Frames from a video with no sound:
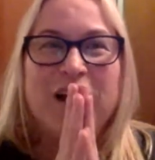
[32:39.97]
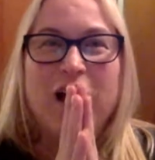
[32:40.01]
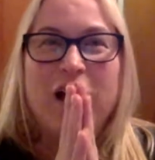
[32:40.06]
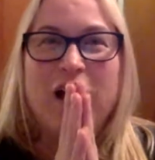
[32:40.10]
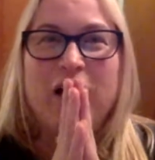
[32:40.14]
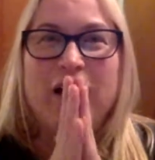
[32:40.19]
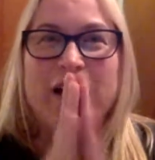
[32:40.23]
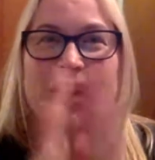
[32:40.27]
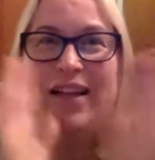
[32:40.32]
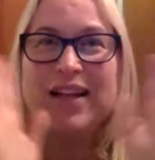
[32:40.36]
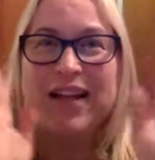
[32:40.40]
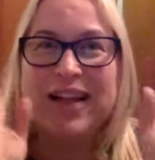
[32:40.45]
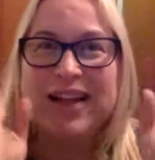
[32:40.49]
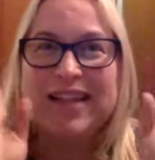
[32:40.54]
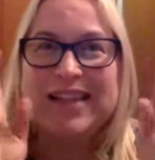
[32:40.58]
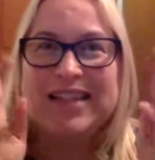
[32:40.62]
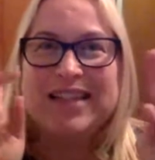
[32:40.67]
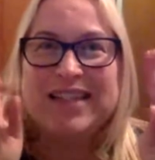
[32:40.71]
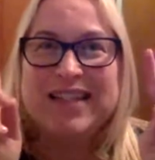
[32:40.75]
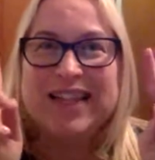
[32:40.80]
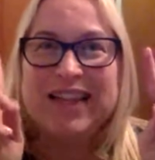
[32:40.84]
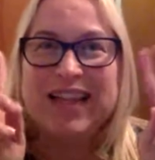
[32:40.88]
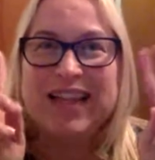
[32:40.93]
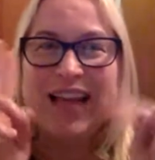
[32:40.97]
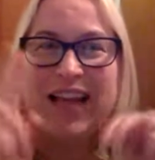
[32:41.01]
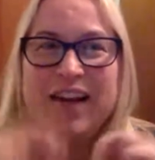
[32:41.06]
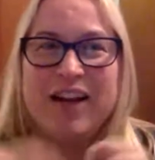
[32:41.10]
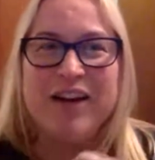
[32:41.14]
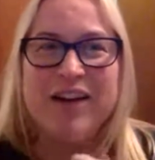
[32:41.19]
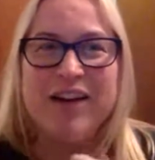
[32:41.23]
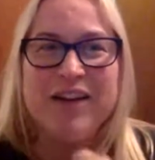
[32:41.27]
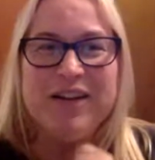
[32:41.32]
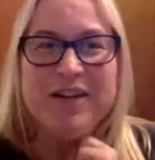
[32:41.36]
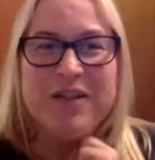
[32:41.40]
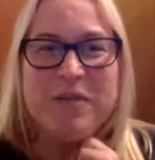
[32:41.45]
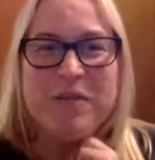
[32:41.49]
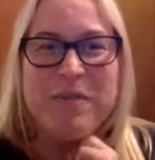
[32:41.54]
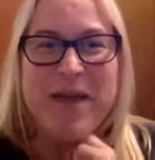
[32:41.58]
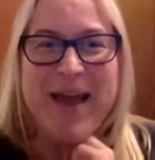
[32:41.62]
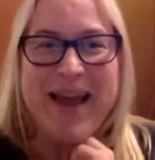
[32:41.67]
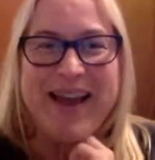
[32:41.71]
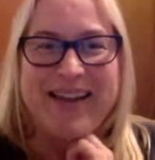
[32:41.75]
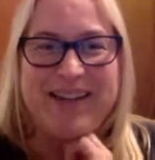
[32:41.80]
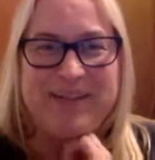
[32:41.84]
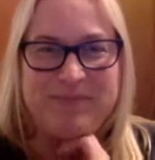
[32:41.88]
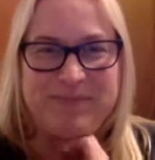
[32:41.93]
All right. See you later.
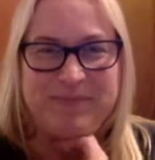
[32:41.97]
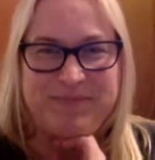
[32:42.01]
Bye.